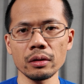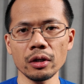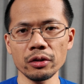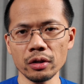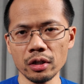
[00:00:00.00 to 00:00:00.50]

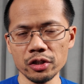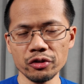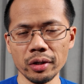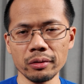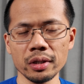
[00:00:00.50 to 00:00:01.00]
On the
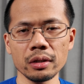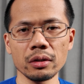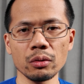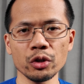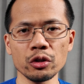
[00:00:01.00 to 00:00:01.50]
contrary,
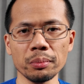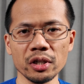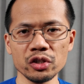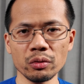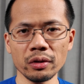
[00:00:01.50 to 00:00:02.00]
when you
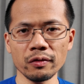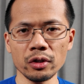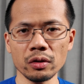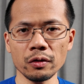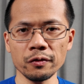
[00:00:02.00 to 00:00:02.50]
punch with a vertical